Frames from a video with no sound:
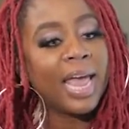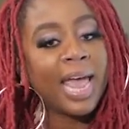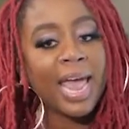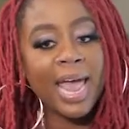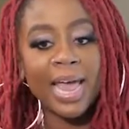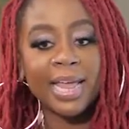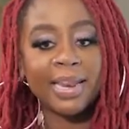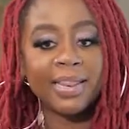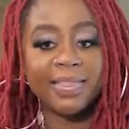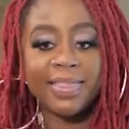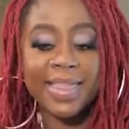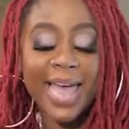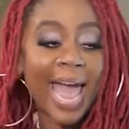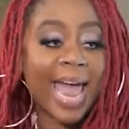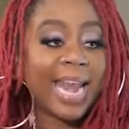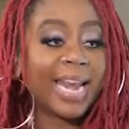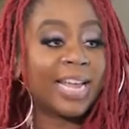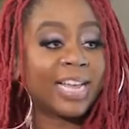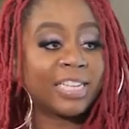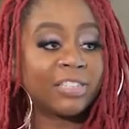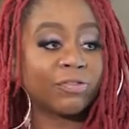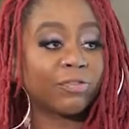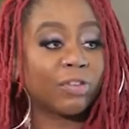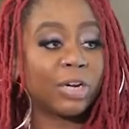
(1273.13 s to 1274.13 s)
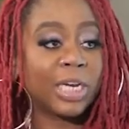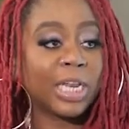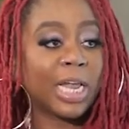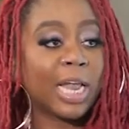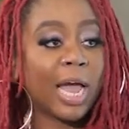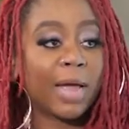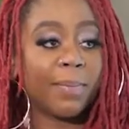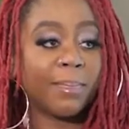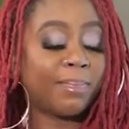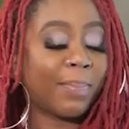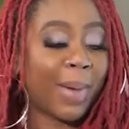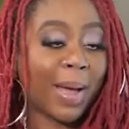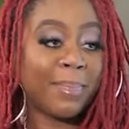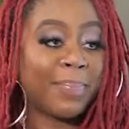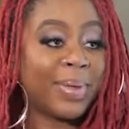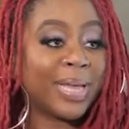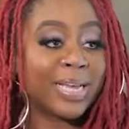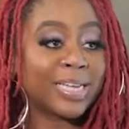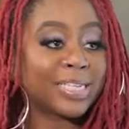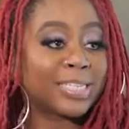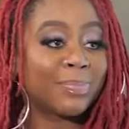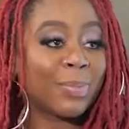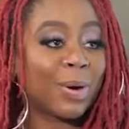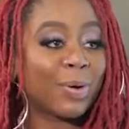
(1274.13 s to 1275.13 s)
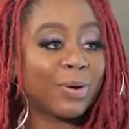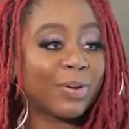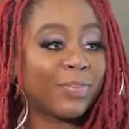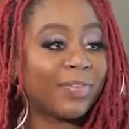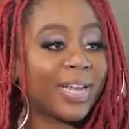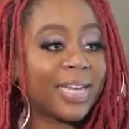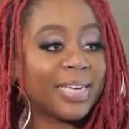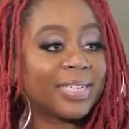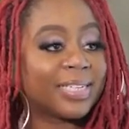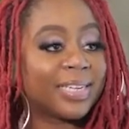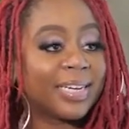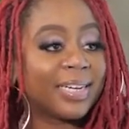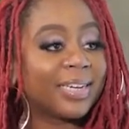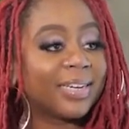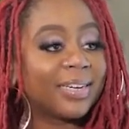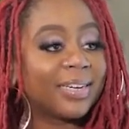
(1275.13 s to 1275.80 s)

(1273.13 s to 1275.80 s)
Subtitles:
And that is really my biggest motivation.